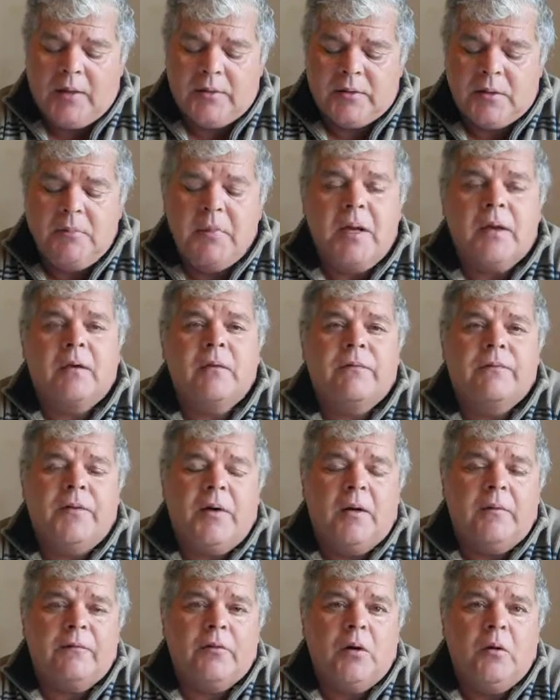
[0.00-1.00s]
to make it
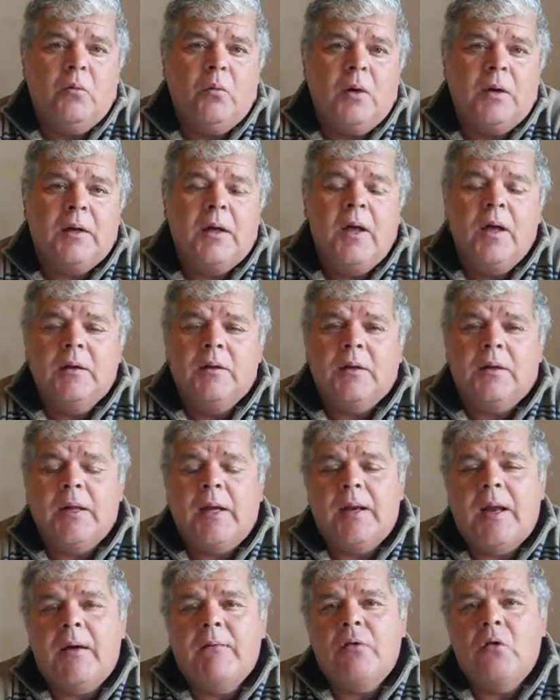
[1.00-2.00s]
fair for everyone, to
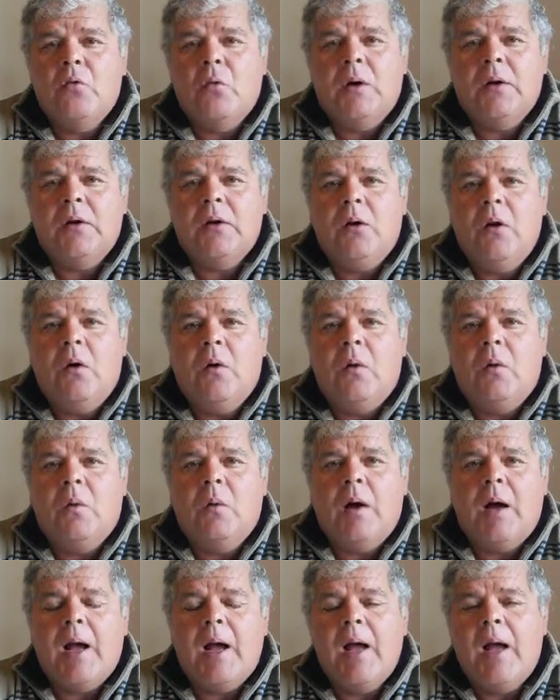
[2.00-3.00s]
let everyone
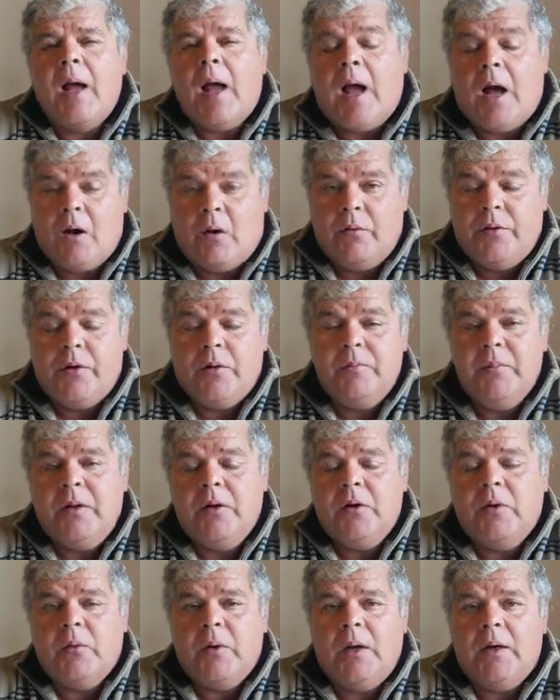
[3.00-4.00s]
know how they're
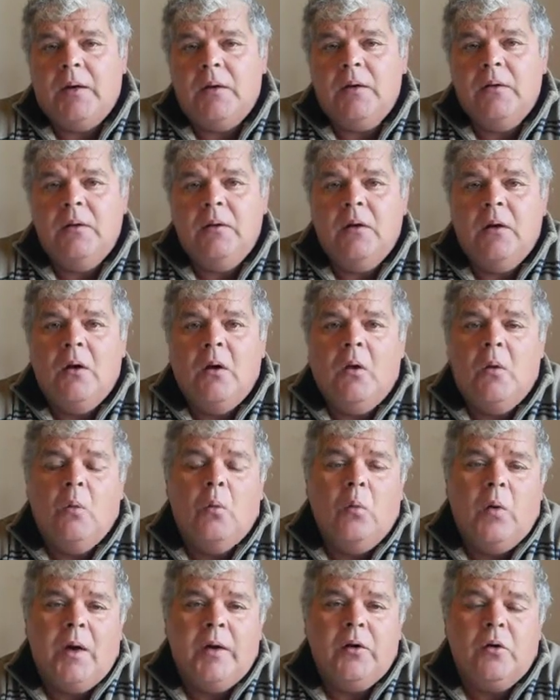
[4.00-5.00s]
being graded,
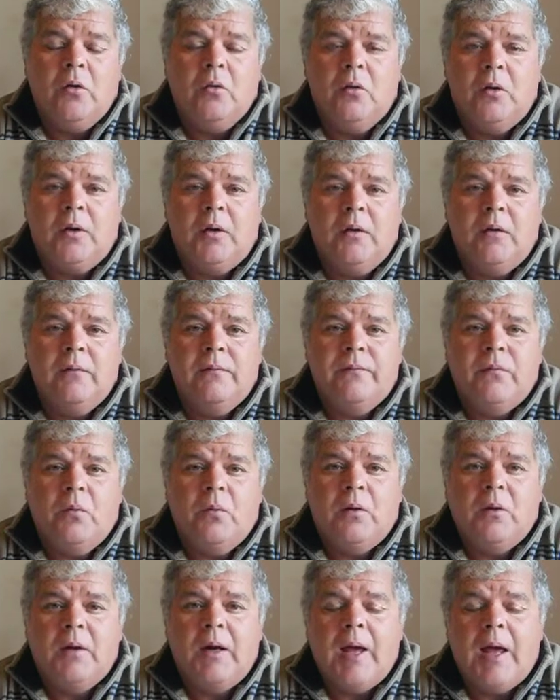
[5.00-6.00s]
what you're looking
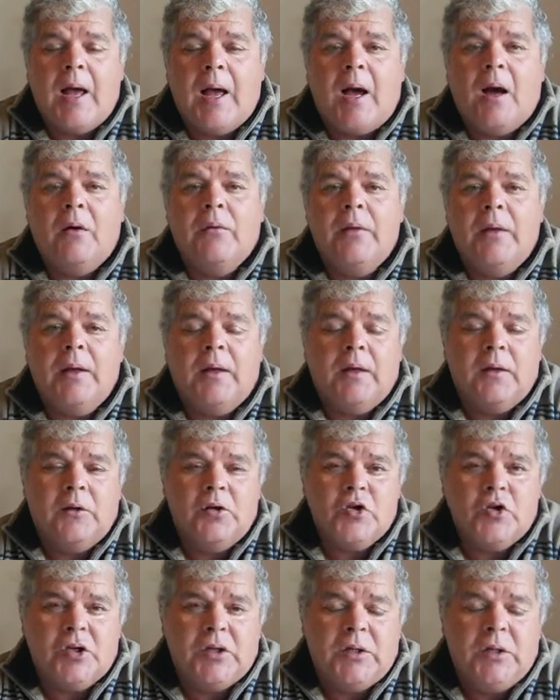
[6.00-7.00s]
for, how they can
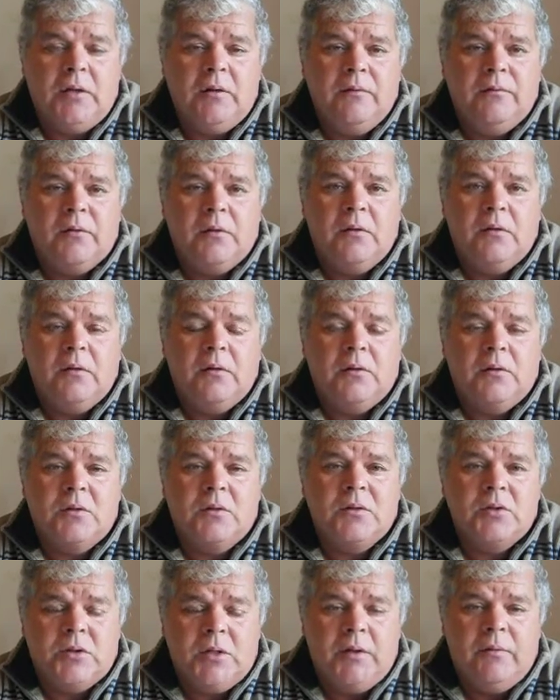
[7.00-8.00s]
achieve
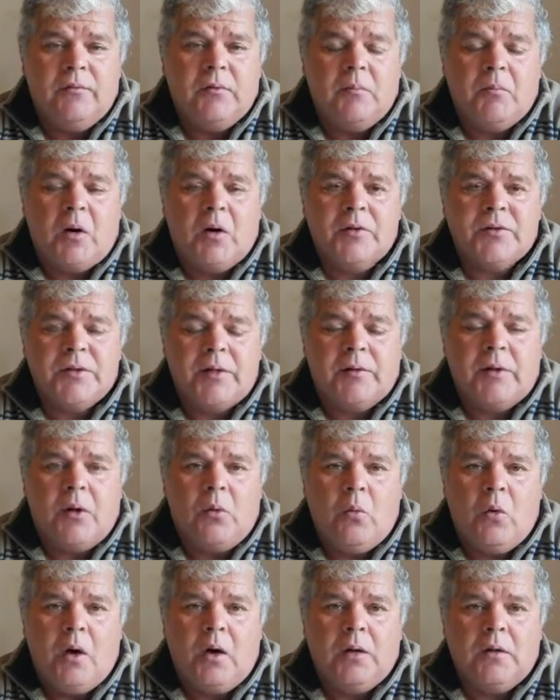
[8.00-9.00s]
the marks that they
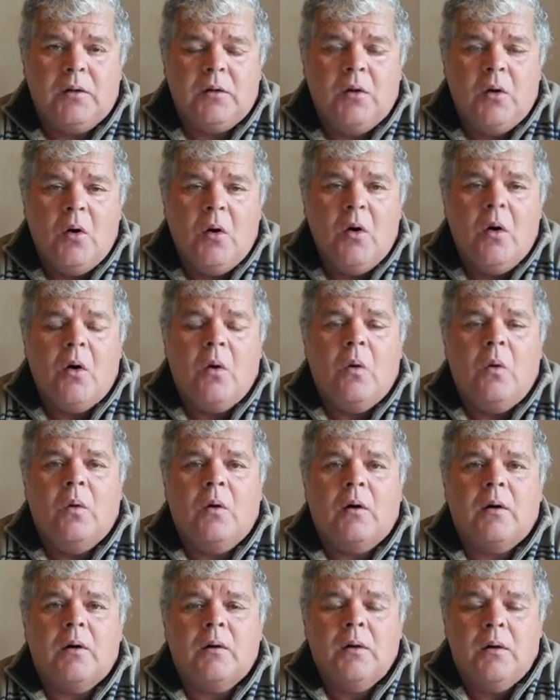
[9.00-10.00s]
want,
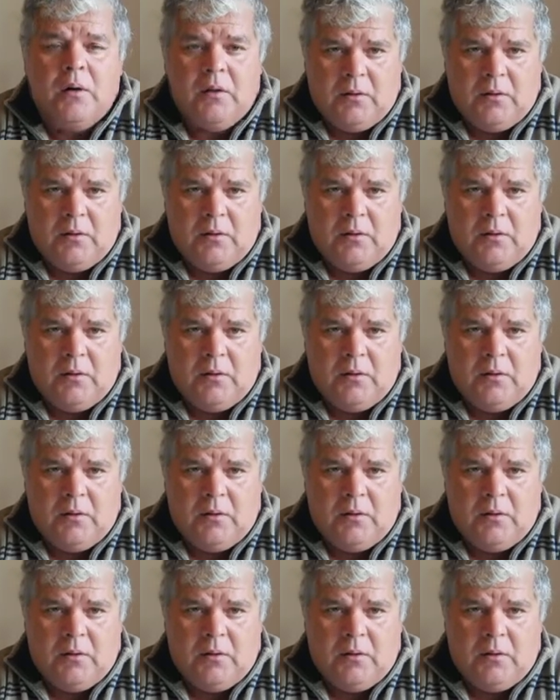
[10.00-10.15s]
or